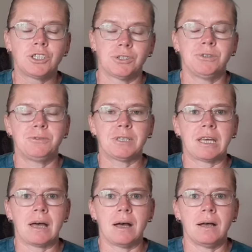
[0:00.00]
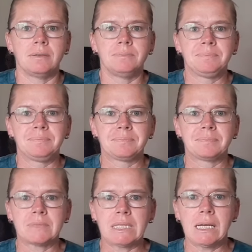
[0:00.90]
due for the car,
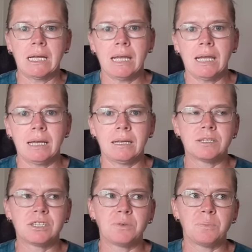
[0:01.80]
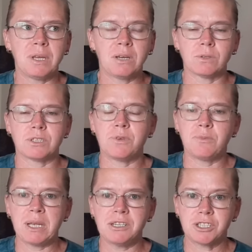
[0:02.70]
and because
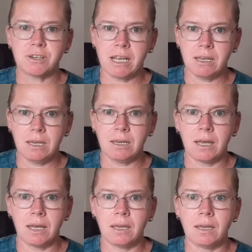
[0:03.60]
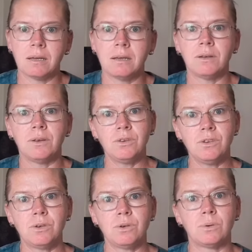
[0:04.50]
we've been training a
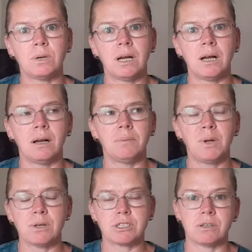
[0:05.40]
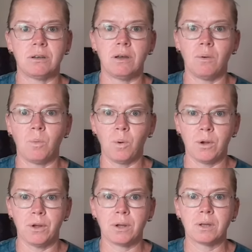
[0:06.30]
new person at
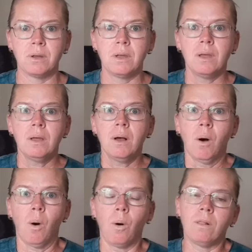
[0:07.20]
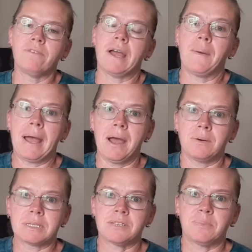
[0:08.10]
work, all of our
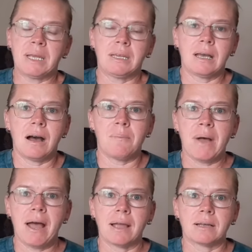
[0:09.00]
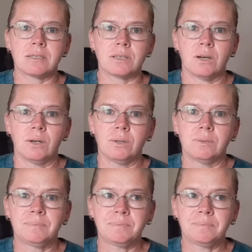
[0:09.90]
hours have been cut back. So